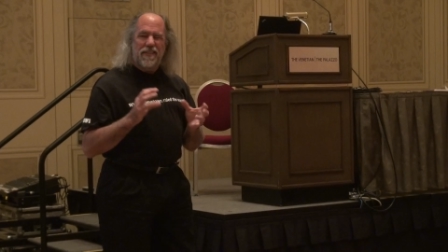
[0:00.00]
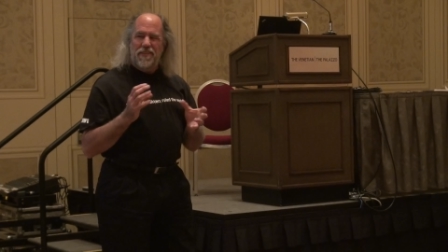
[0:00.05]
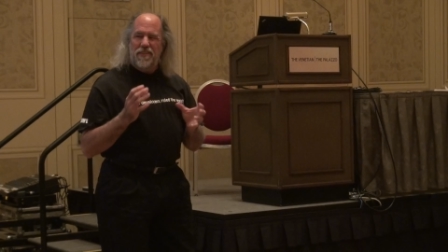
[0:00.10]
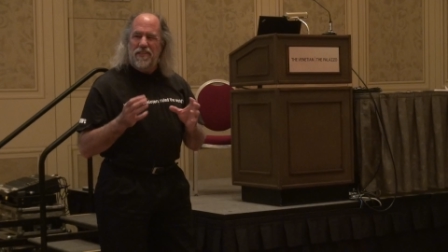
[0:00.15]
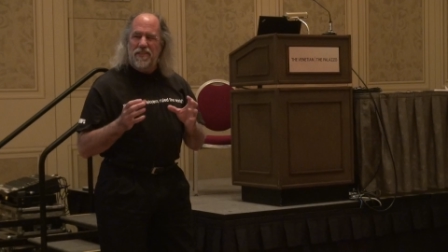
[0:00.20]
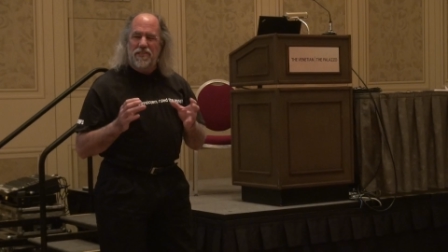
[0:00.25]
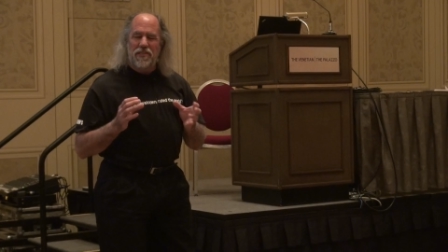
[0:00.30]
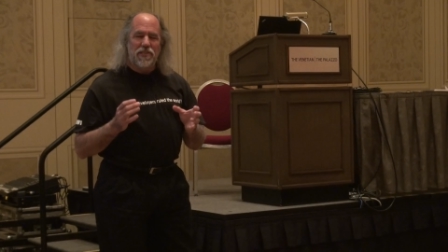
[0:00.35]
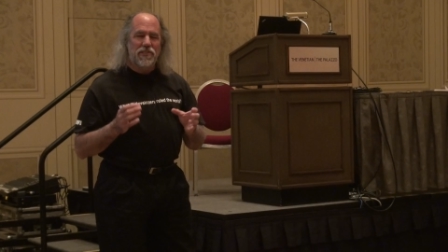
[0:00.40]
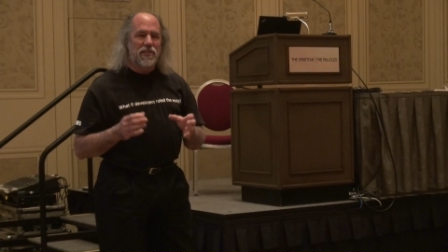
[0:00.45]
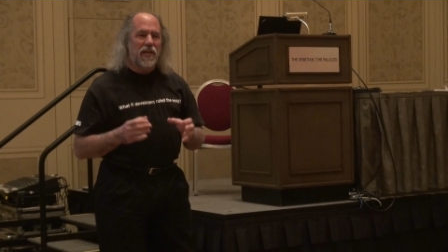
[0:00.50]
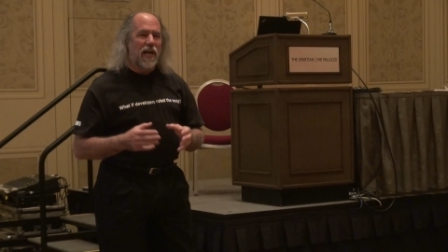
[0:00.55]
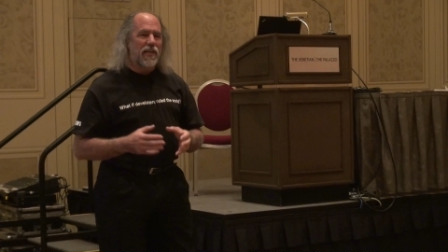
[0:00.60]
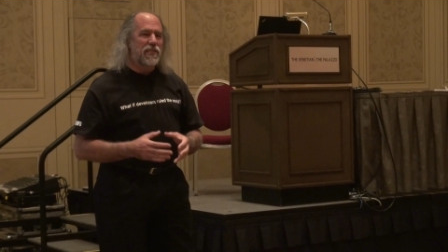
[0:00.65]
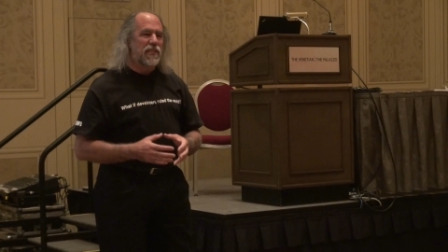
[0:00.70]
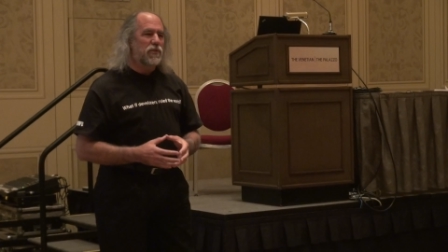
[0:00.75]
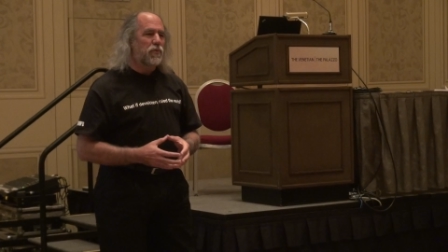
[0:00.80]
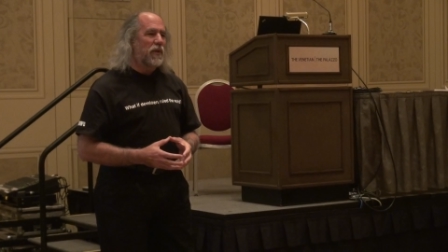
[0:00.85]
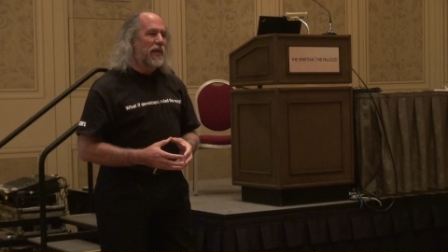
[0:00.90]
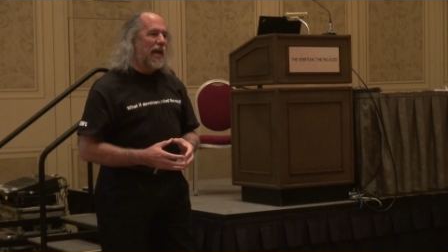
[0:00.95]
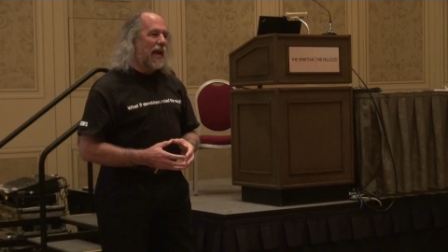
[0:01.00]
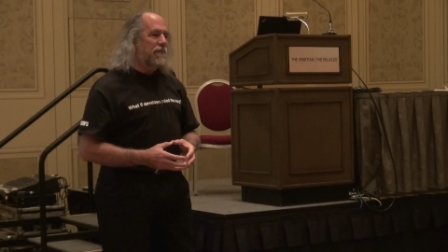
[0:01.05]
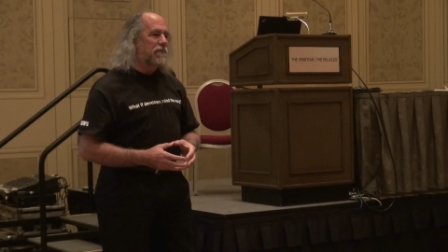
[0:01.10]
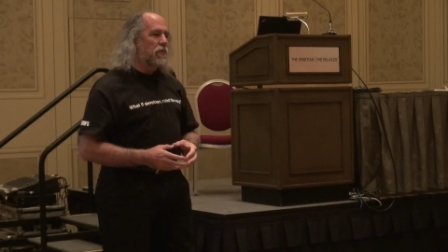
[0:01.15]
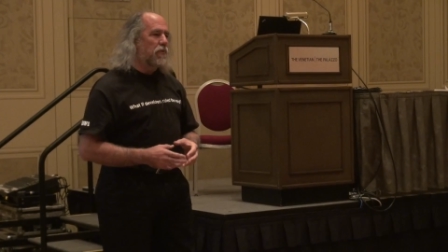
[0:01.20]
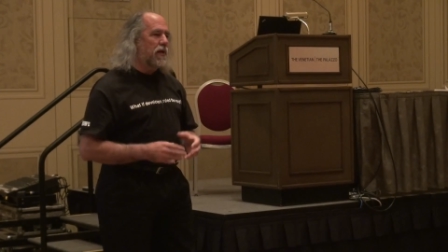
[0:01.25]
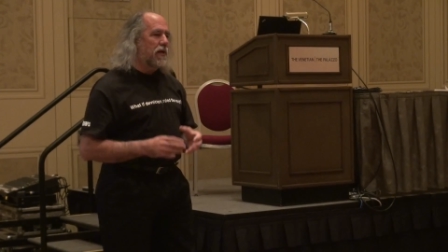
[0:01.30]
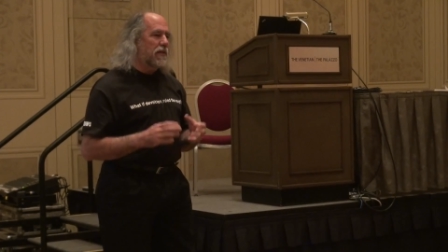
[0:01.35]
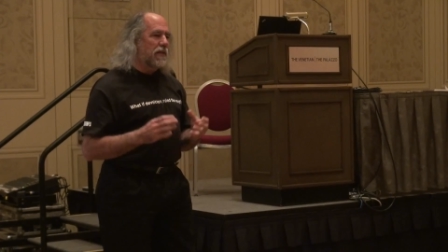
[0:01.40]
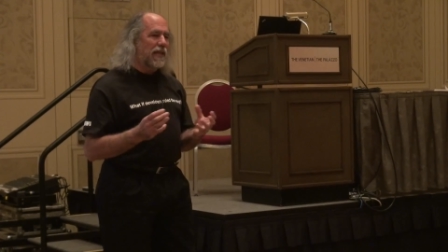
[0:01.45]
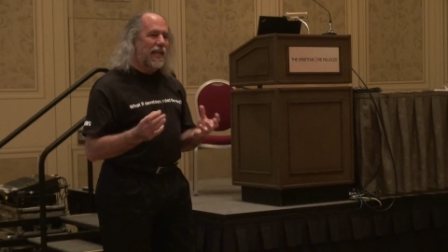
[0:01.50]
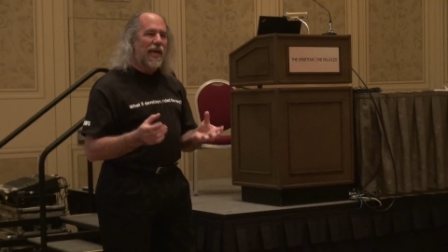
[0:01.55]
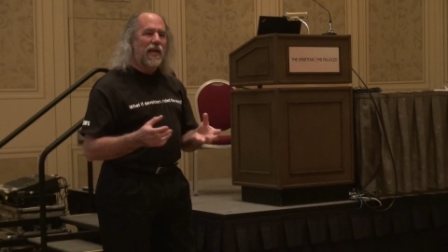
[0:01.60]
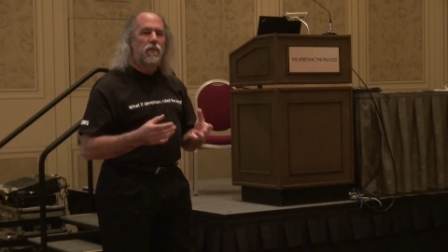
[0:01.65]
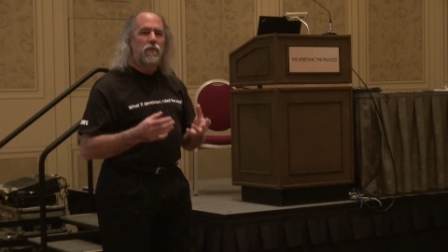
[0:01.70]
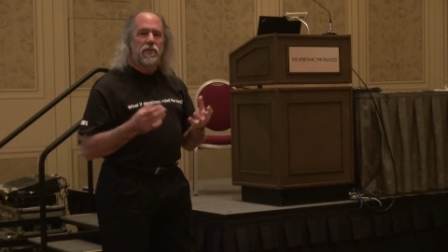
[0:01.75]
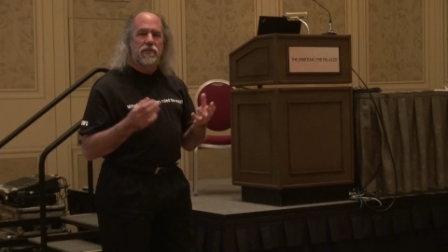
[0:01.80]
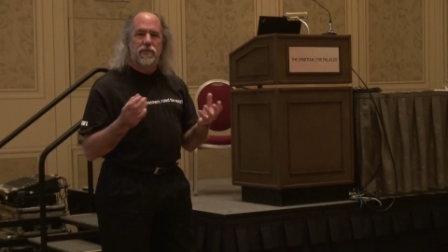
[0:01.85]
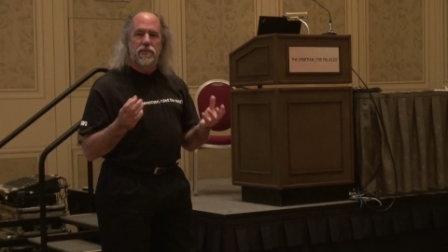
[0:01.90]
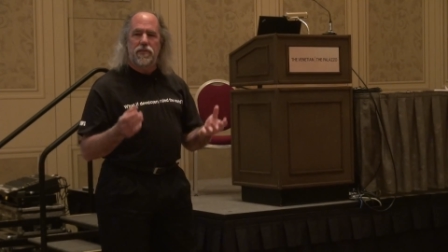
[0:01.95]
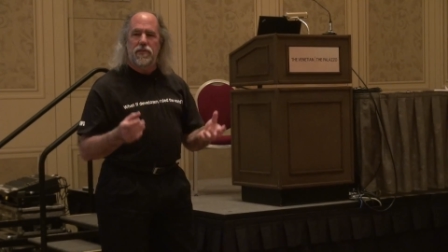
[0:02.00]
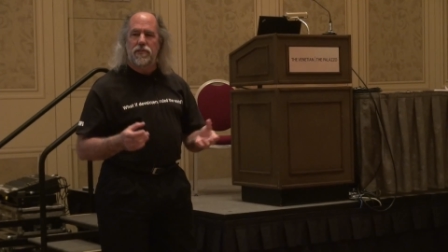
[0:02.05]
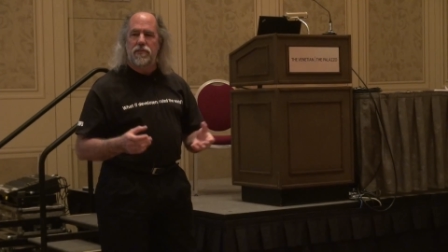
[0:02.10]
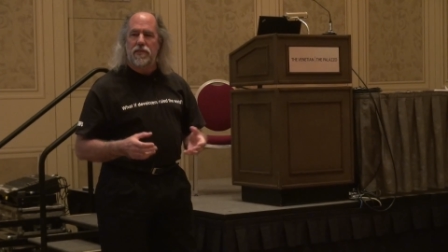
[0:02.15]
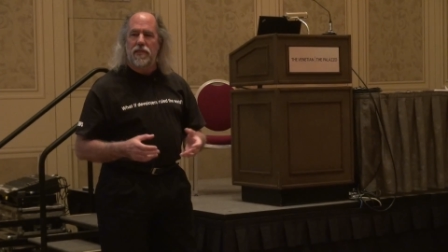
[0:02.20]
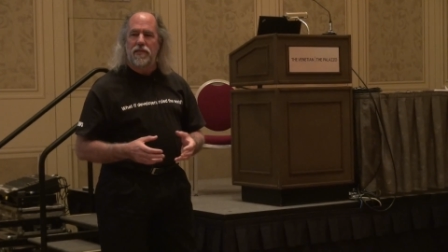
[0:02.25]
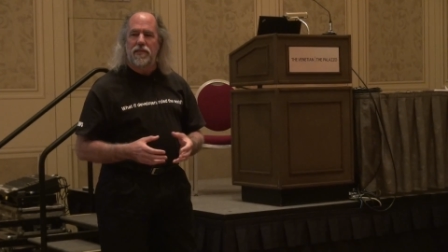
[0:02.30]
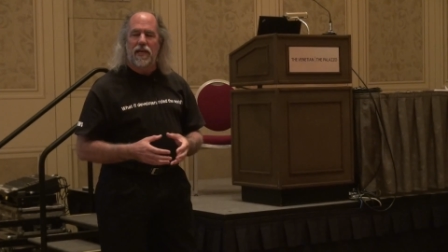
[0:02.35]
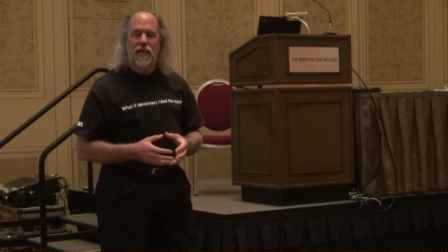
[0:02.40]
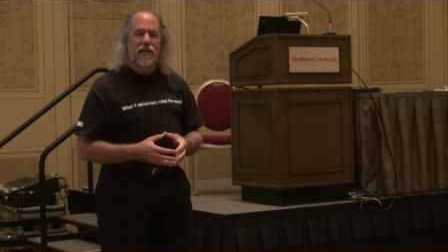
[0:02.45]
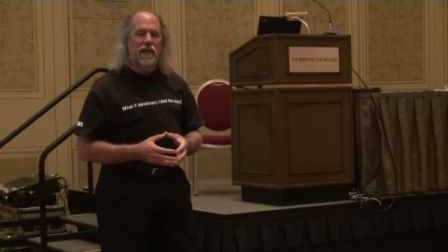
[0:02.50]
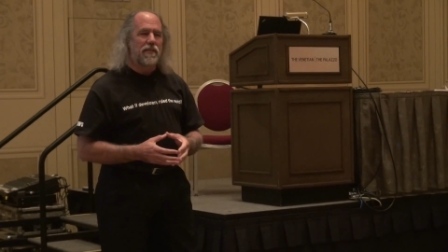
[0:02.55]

This discussion we have around languages and